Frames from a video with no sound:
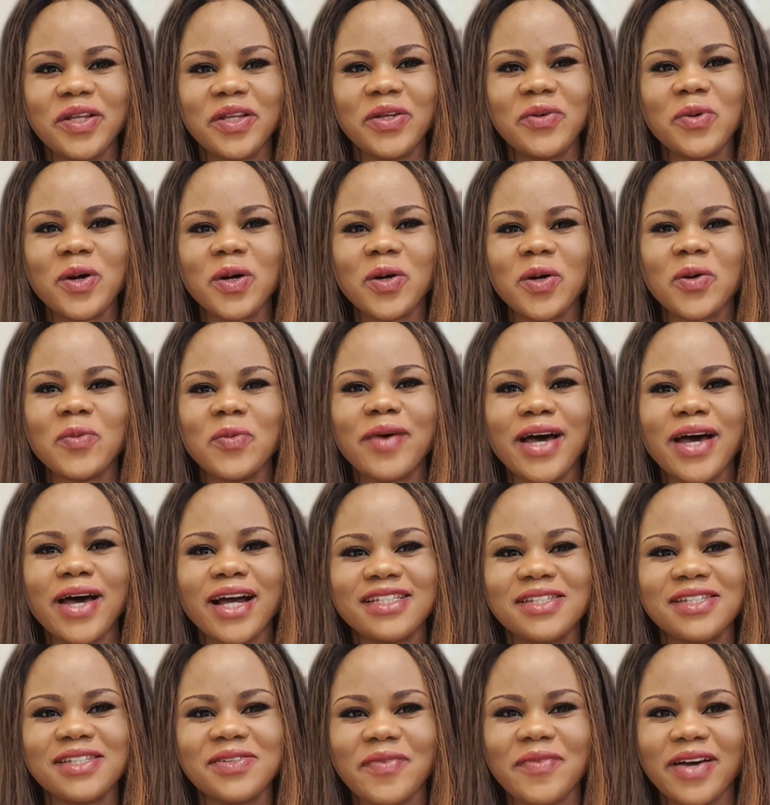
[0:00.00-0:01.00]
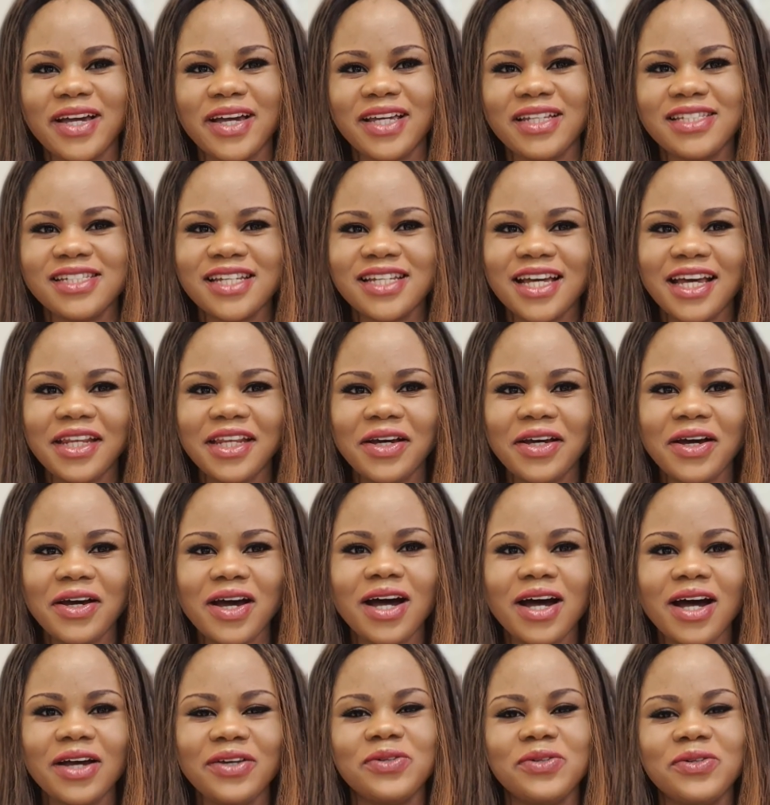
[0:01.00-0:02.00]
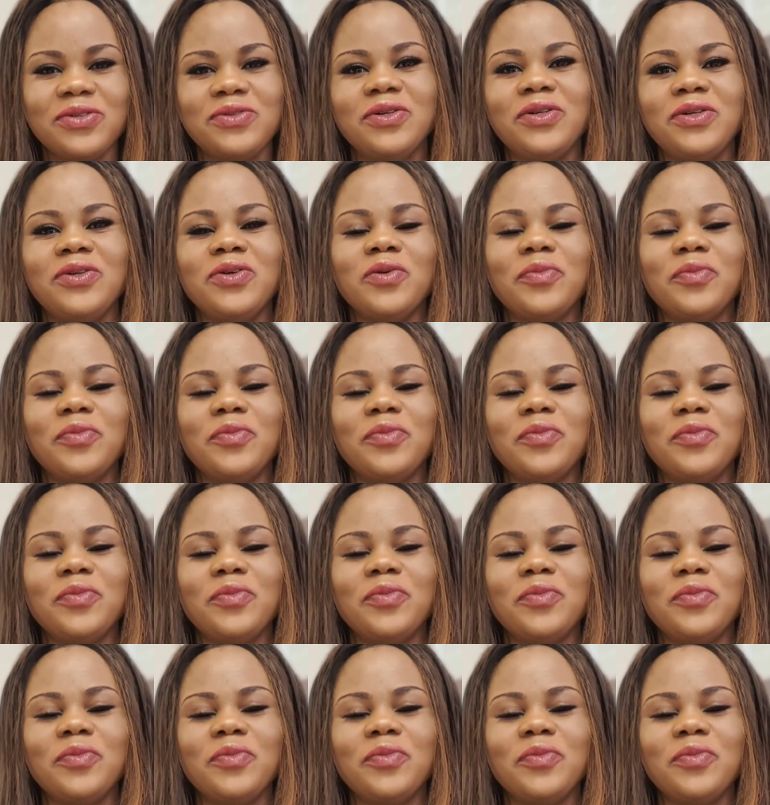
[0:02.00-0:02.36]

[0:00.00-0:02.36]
welcome back to my channel. How you're doing?